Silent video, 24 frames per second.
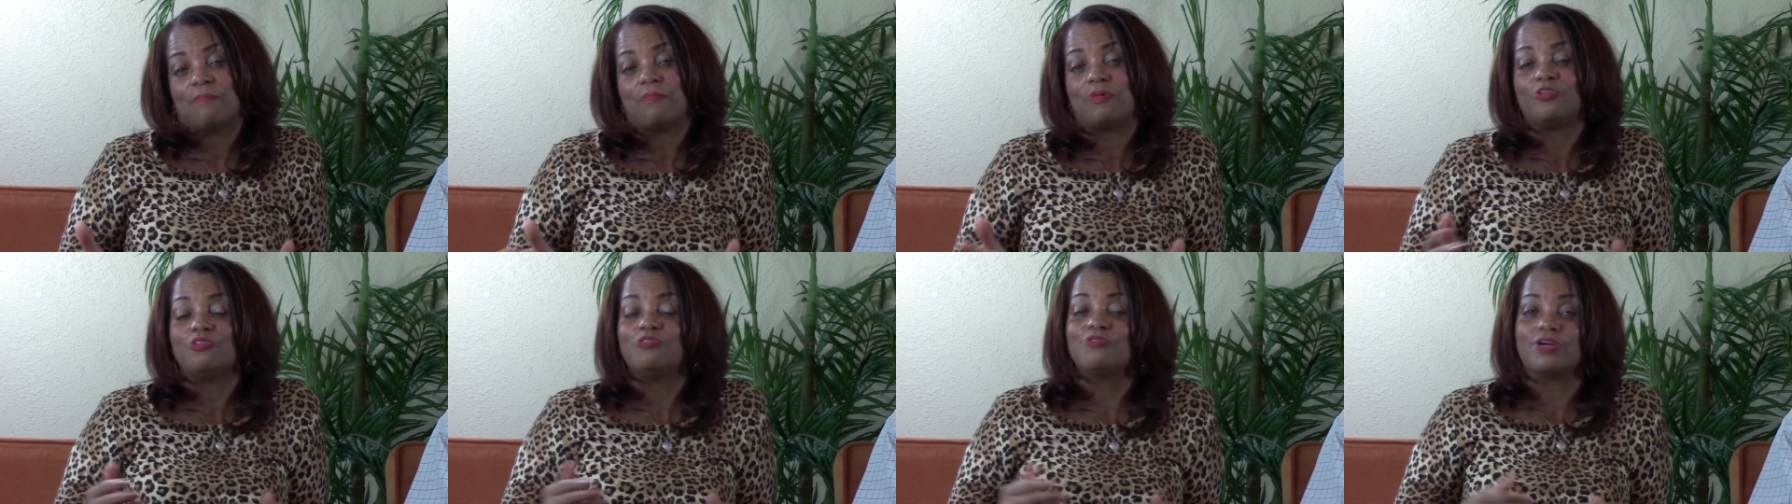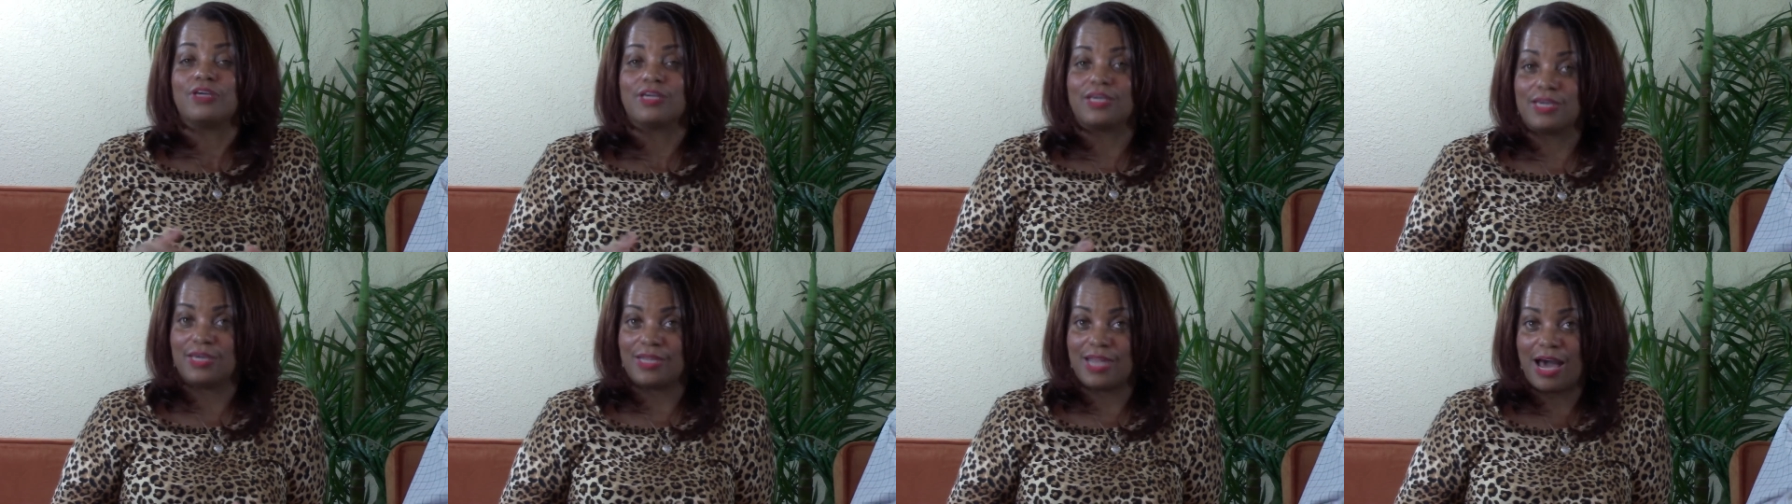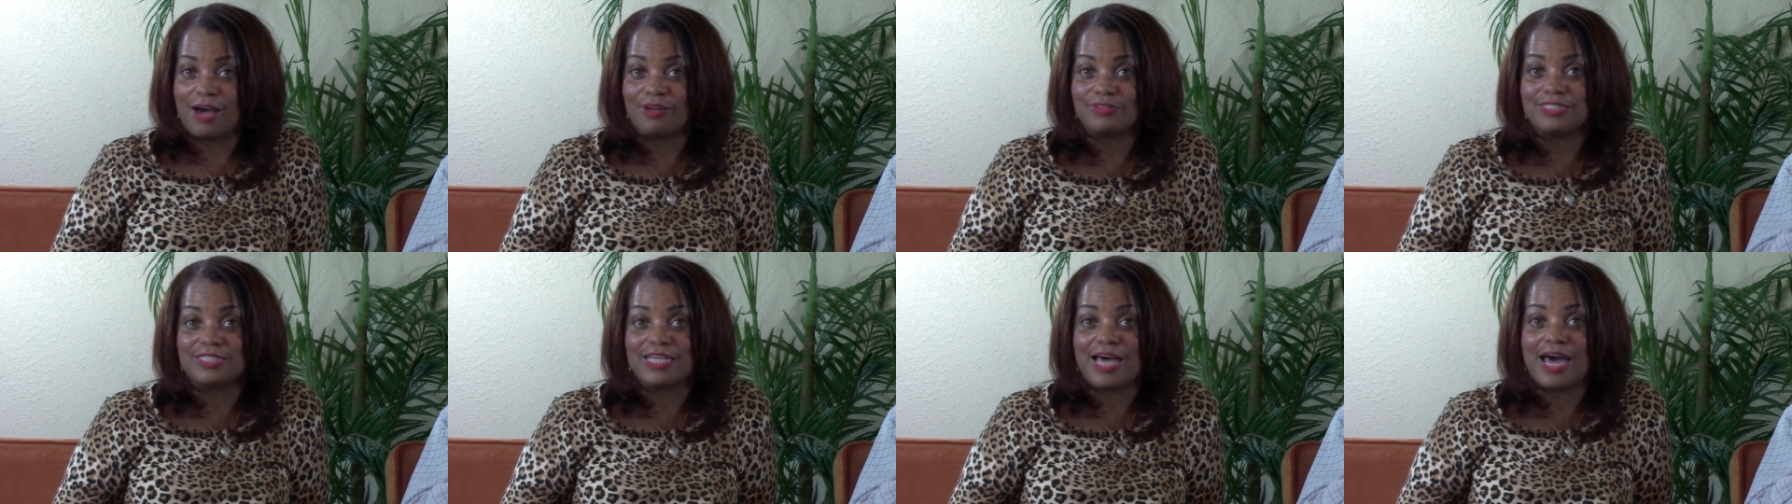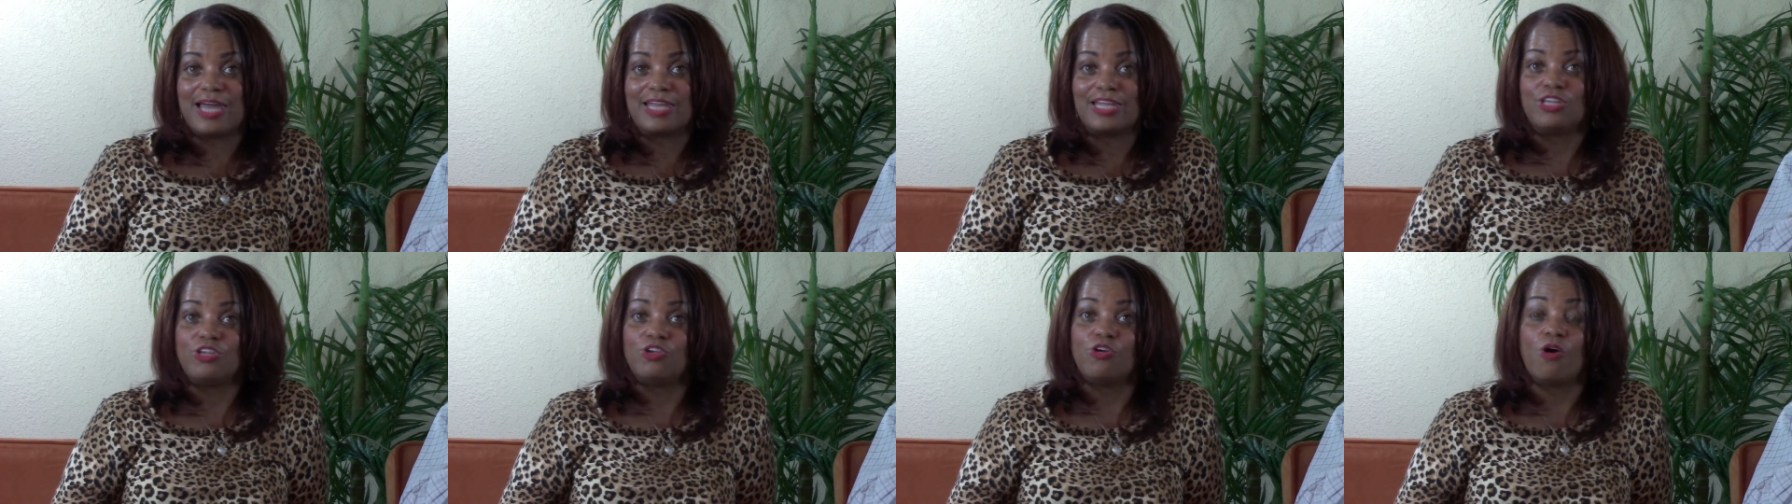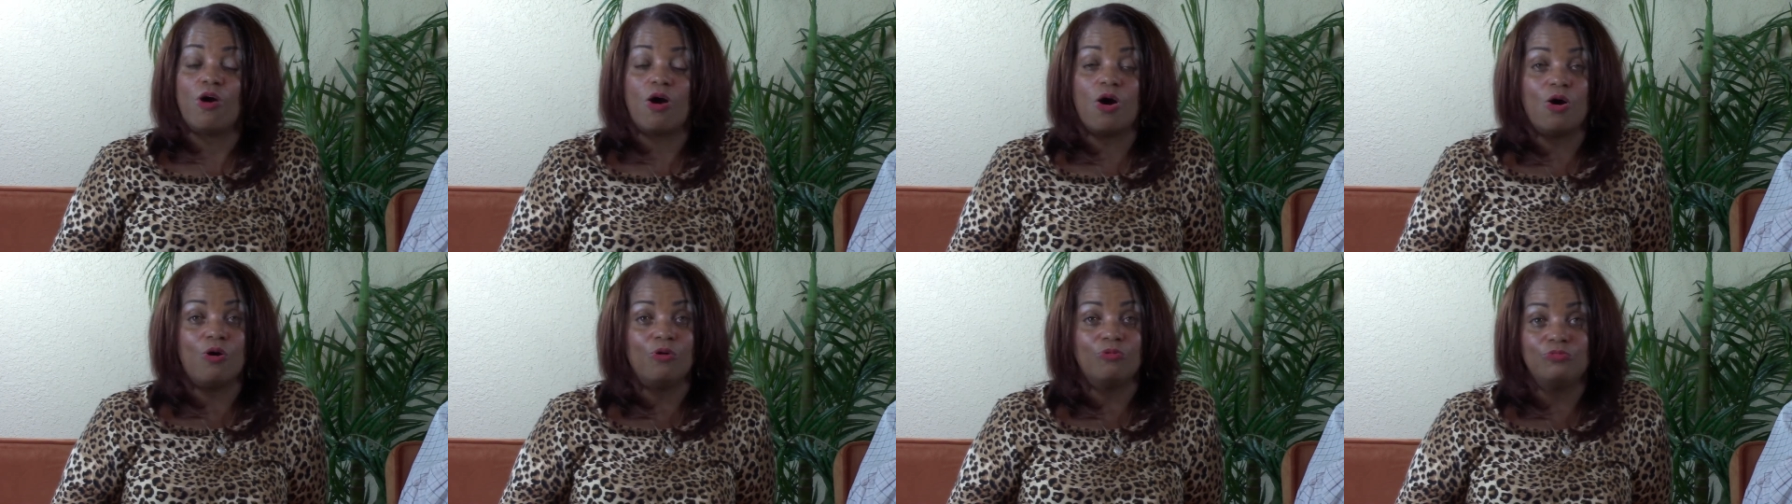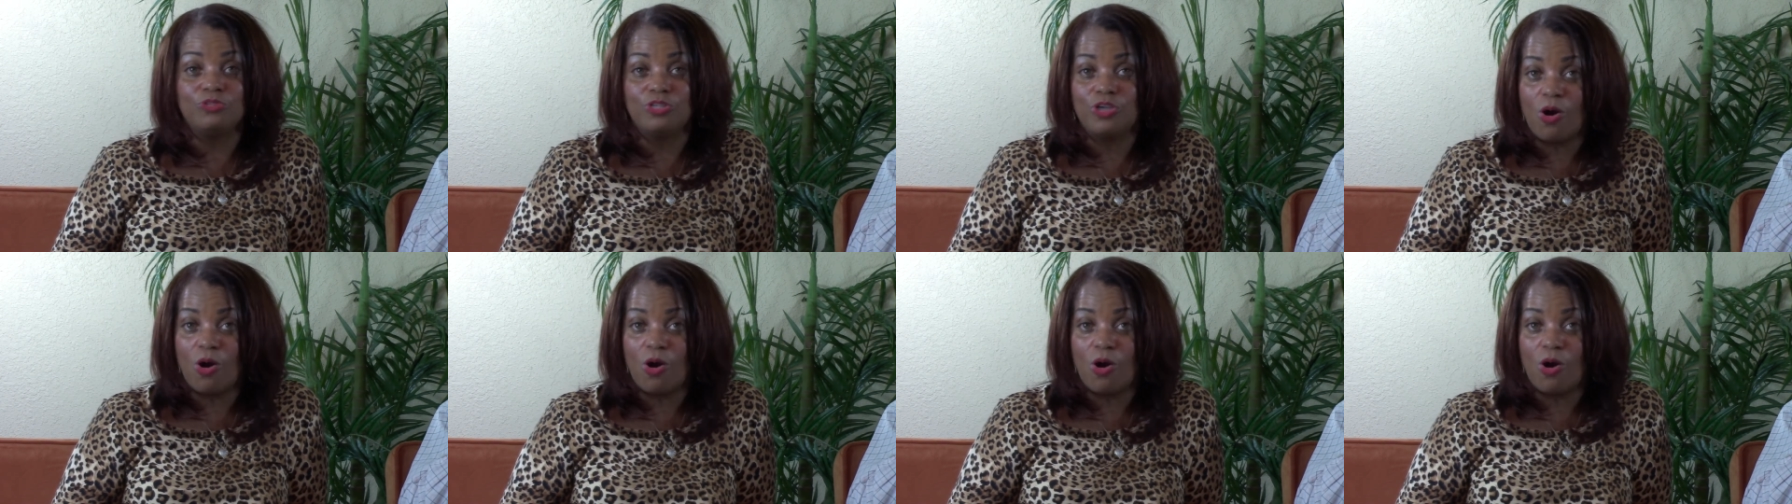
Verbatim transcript: but you can get outside in your own